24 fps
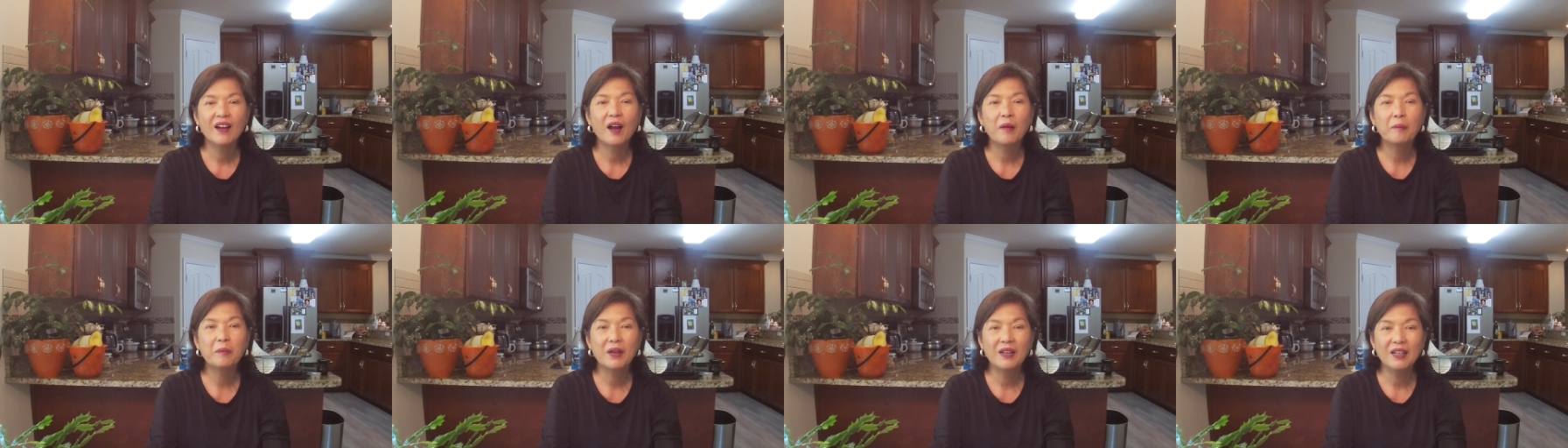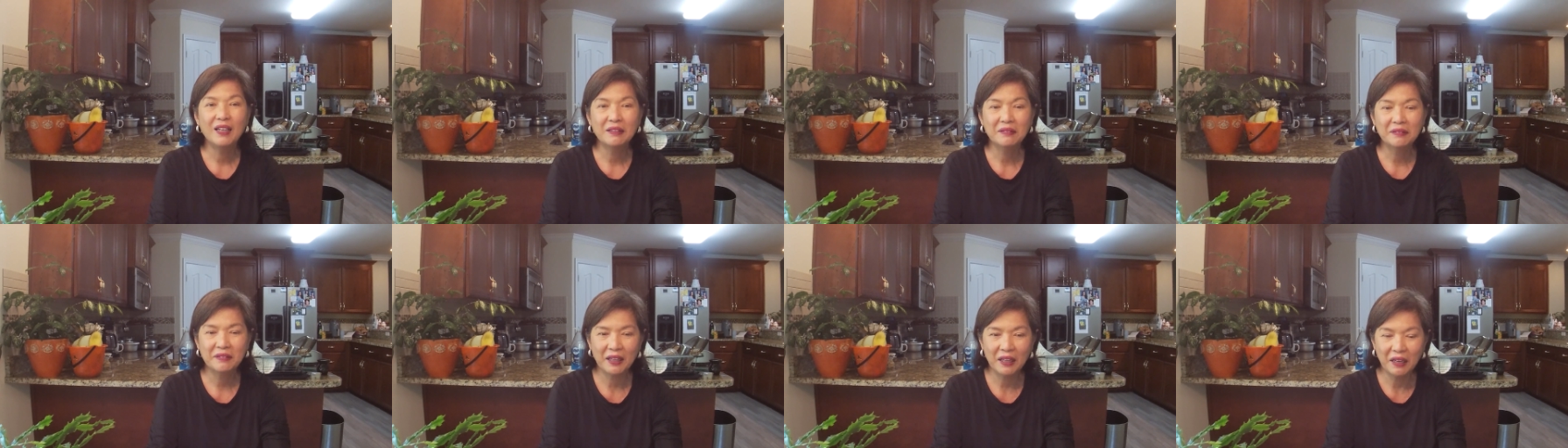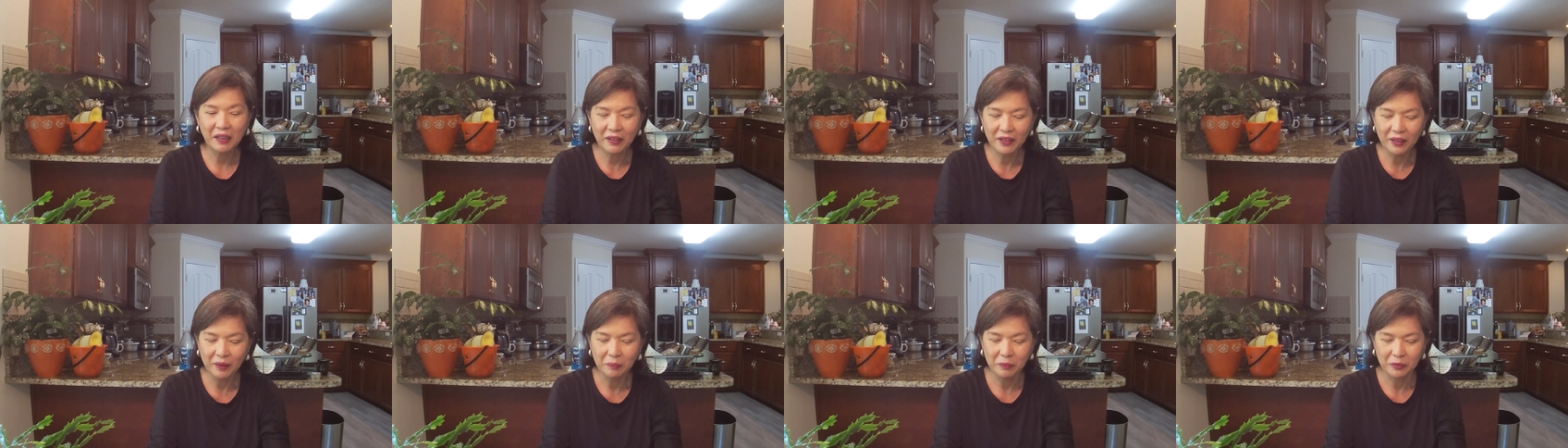I'm gonna
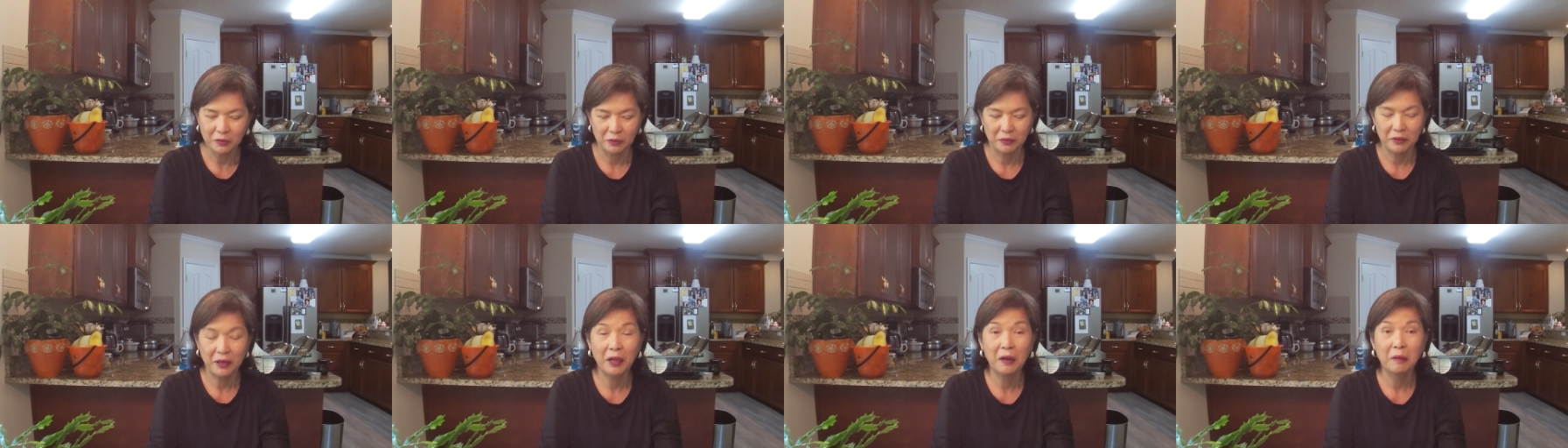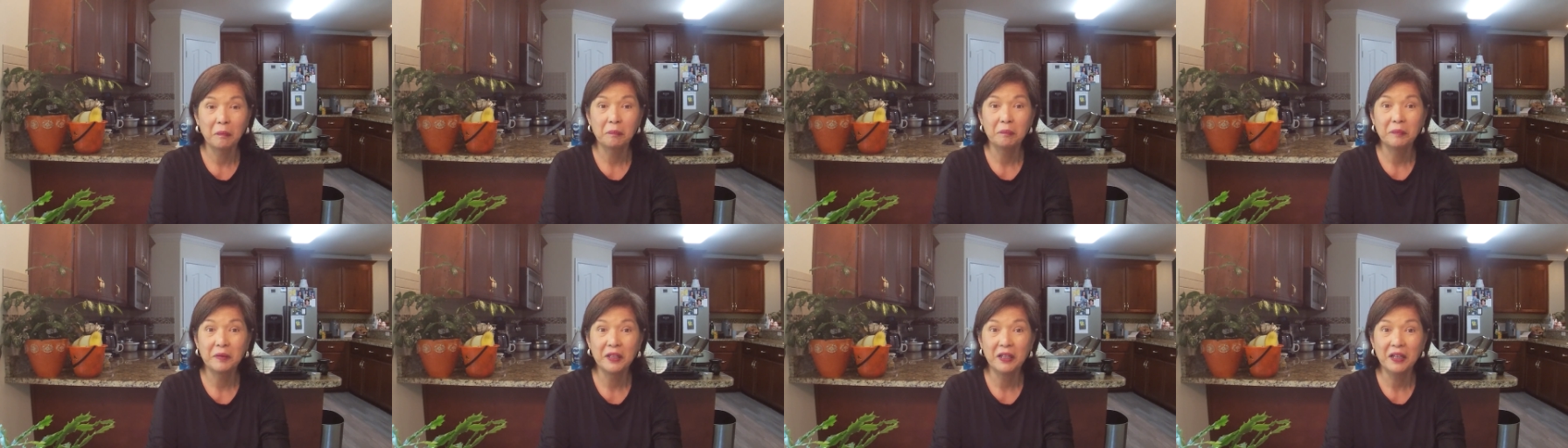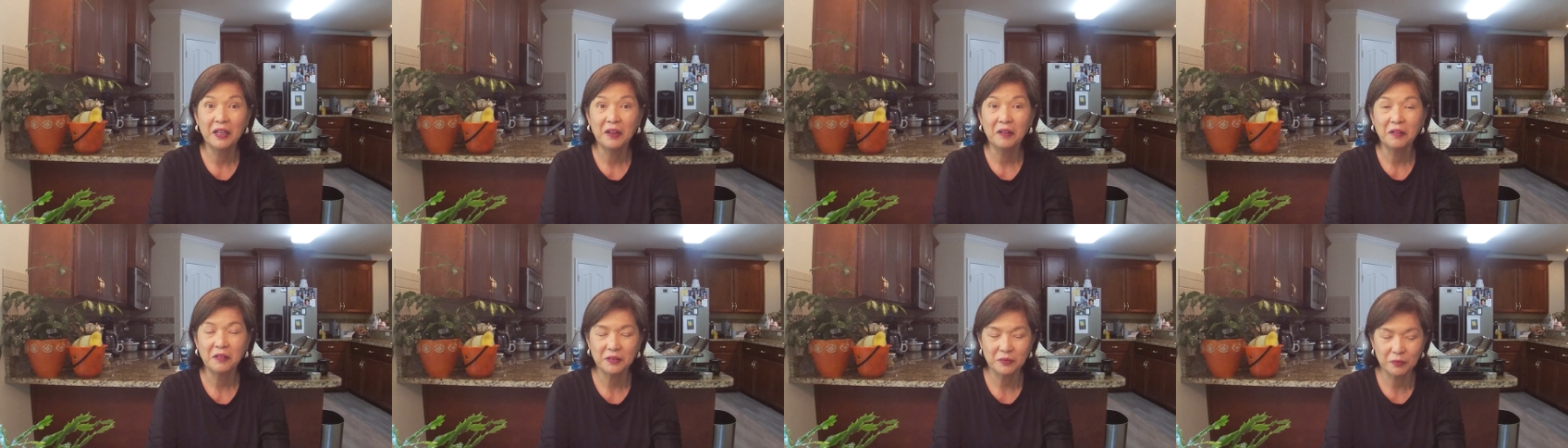tell him to help me
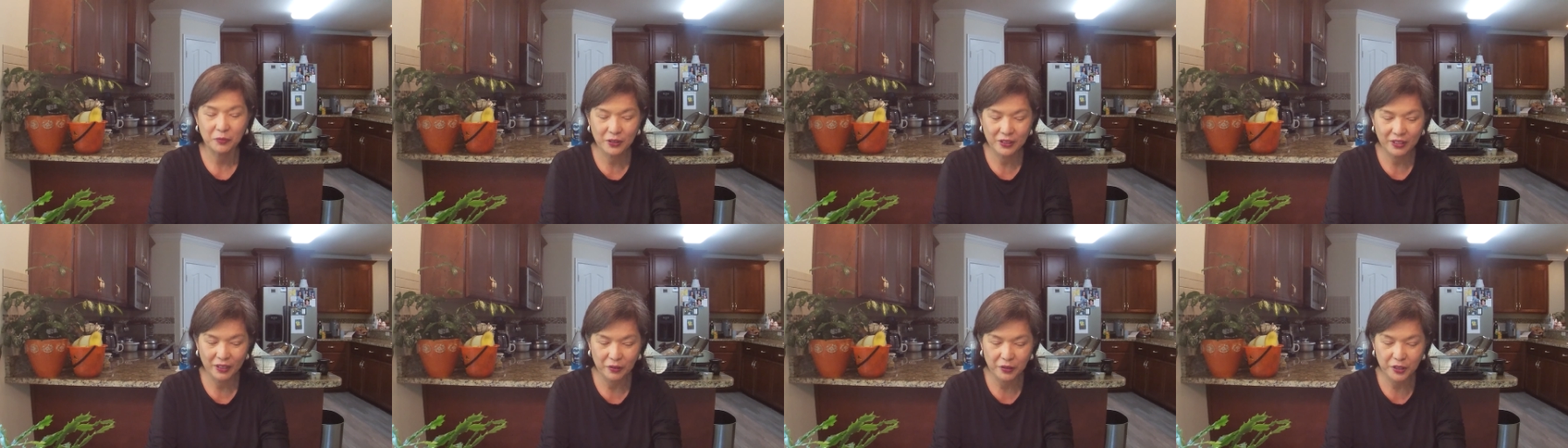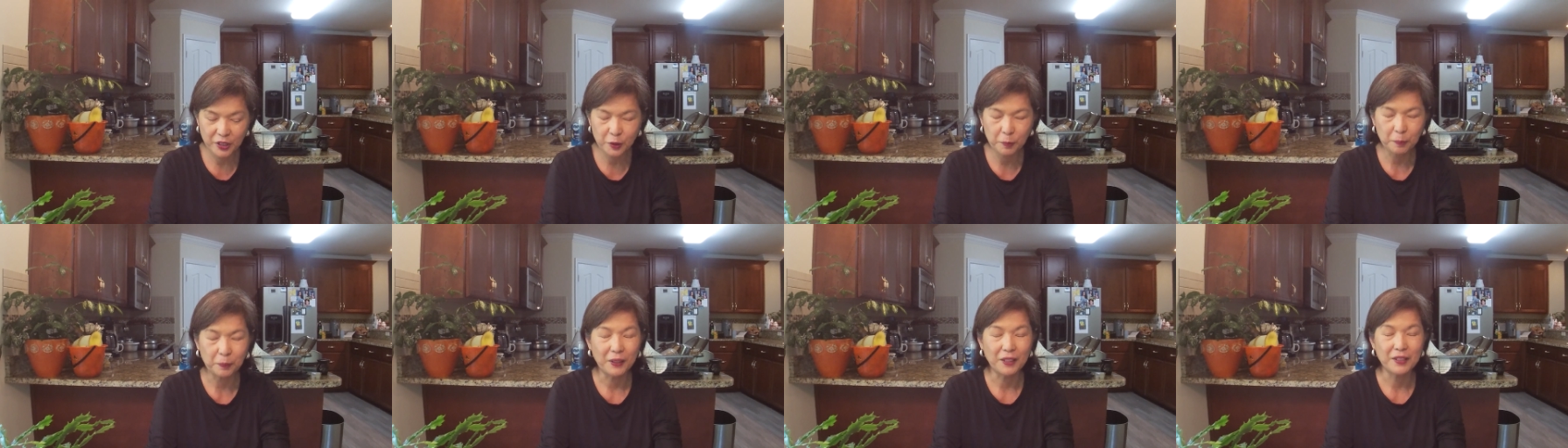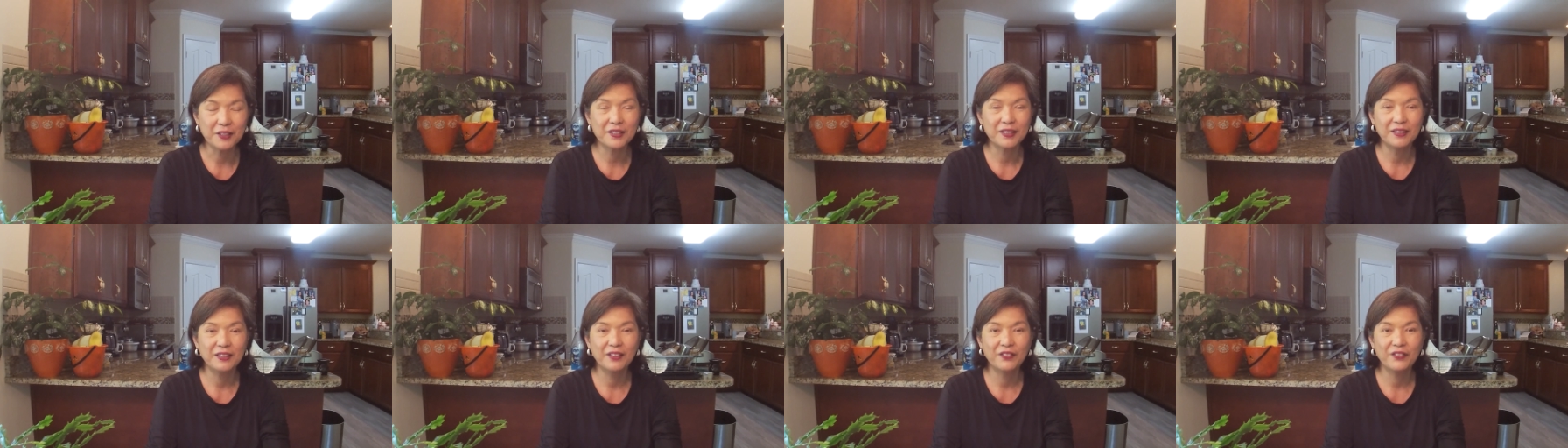out with the
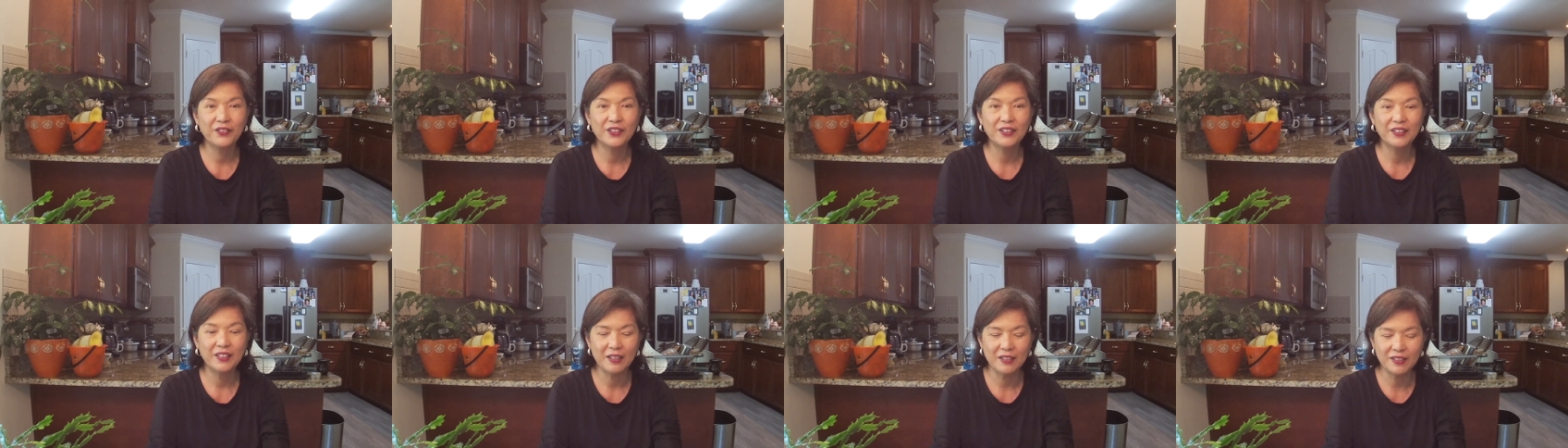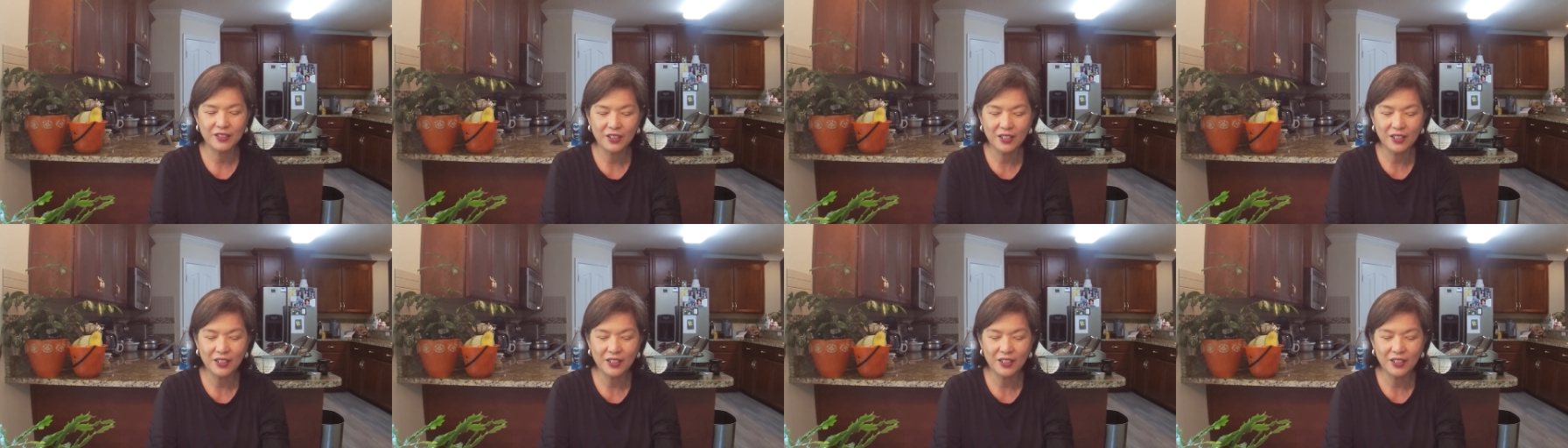response and everything.